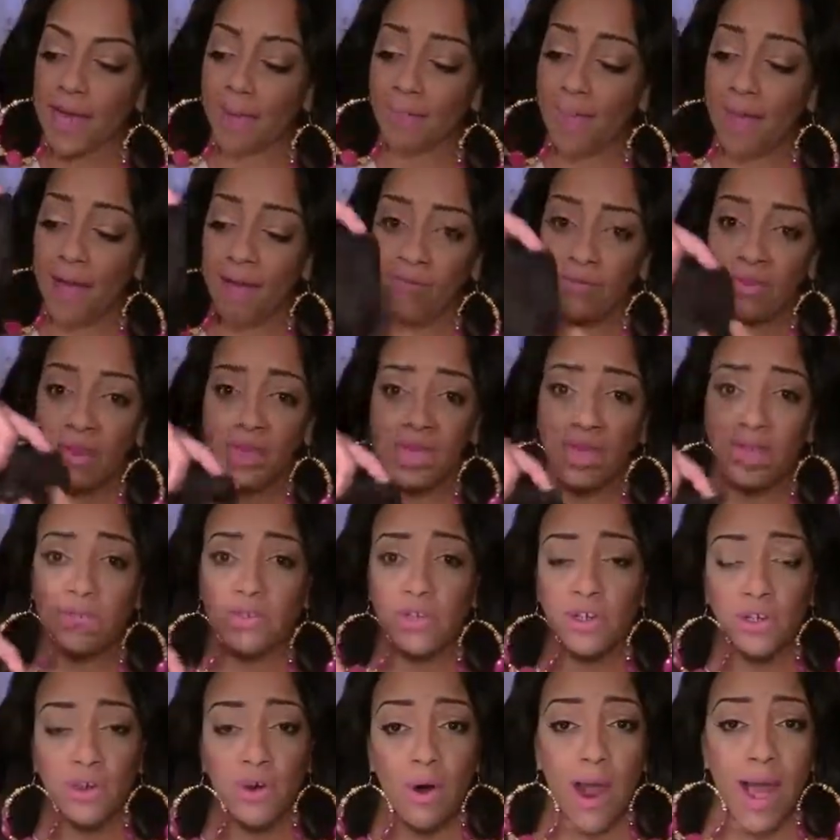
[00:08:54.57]
I'm not really
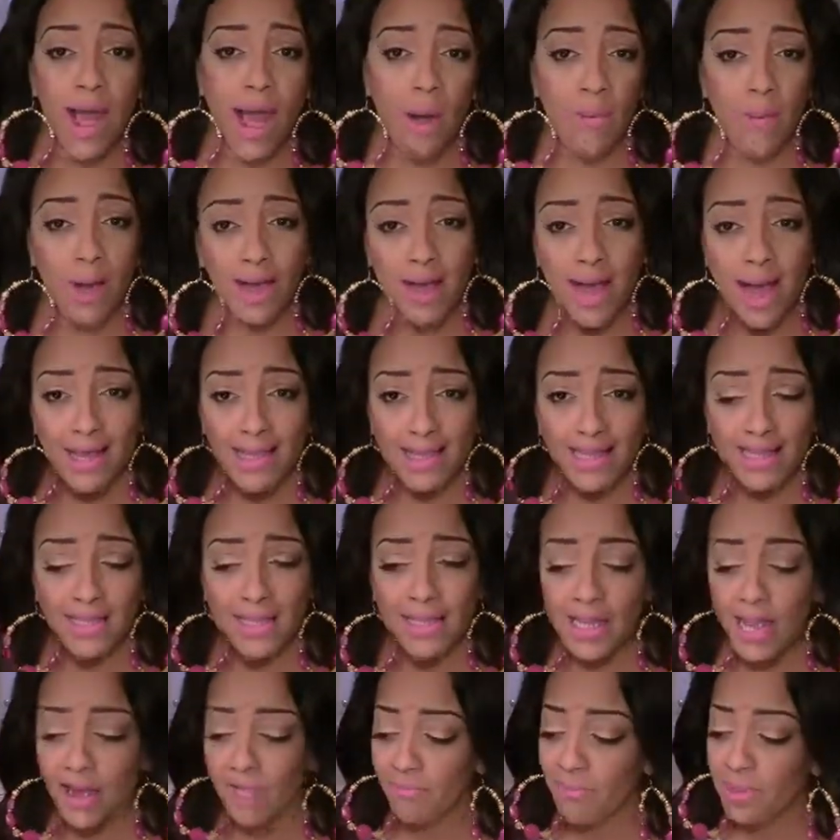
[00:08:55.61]
even sure how I got
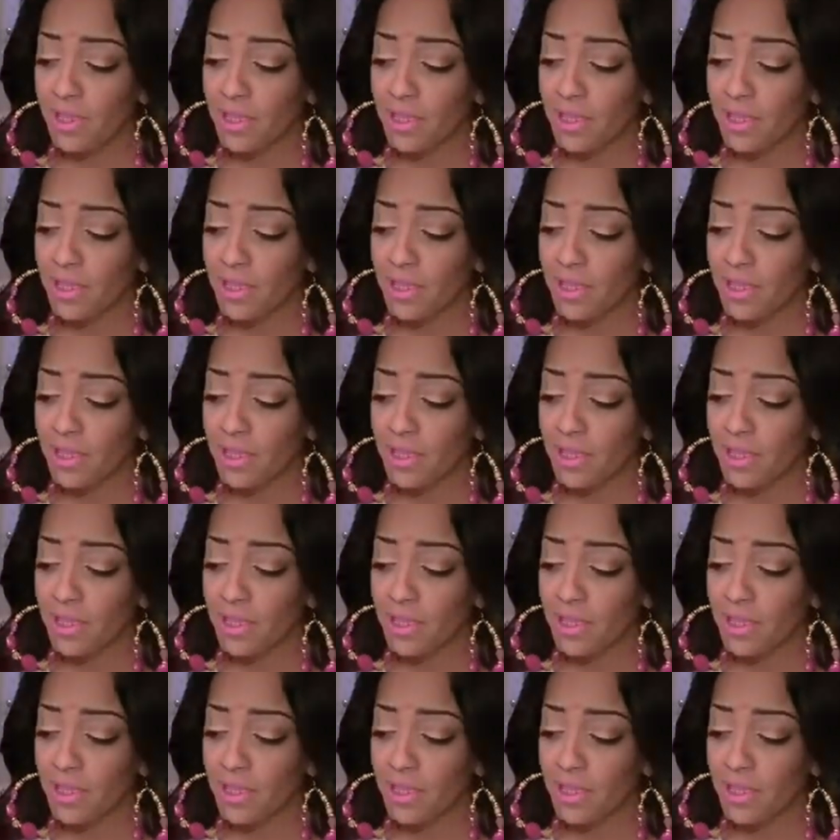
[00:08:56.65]
this left,